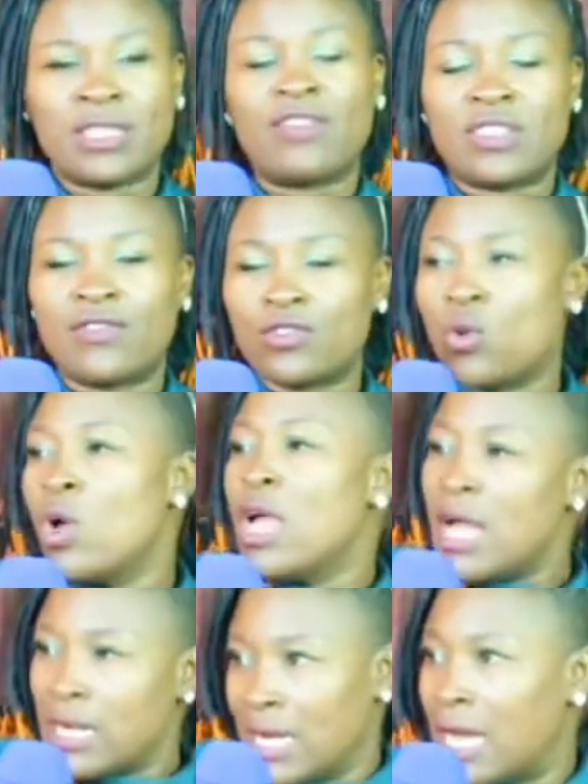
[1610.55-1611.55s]
Myself. So
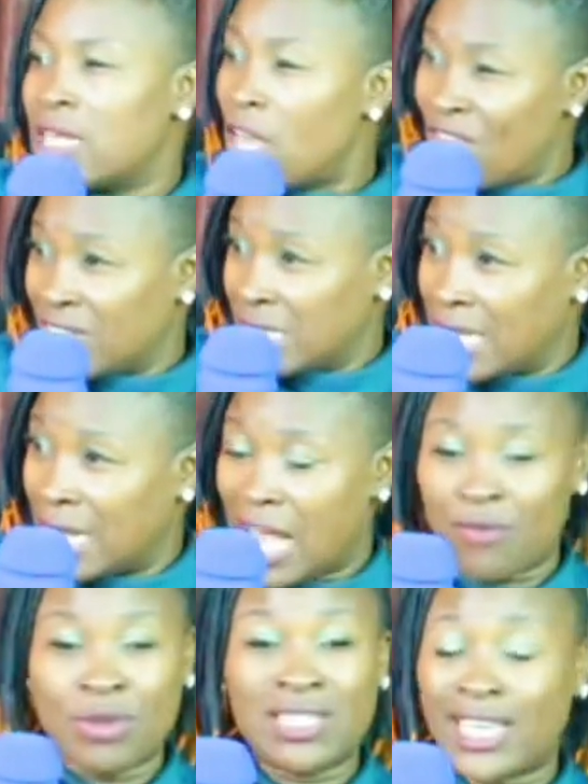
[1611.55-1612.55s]
now ever since
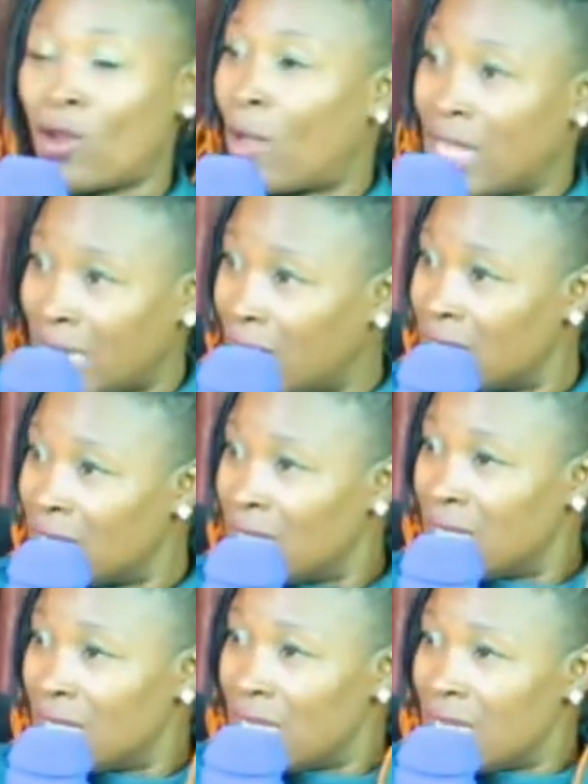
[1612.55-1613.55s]
then I've been taking Okada.
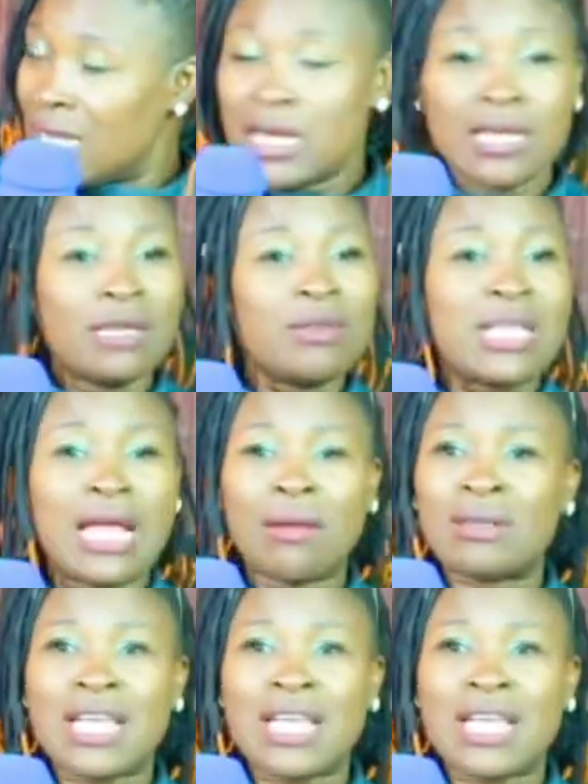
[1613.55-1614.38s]
I was like,